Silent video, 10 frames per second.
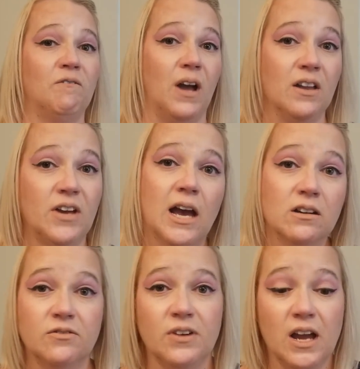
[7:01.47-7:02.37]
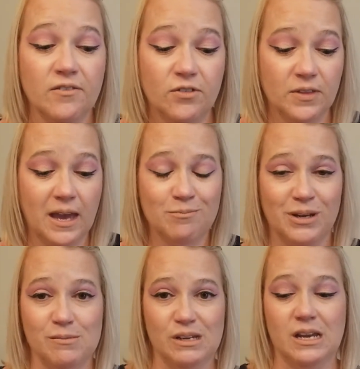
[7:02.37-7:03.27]
5 out of 5 for that
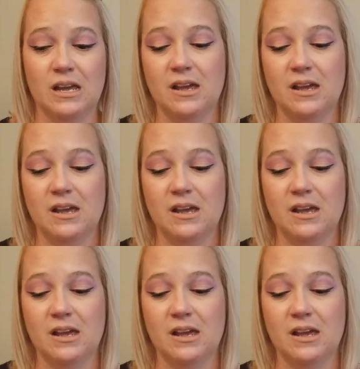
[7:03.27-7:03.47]
baby.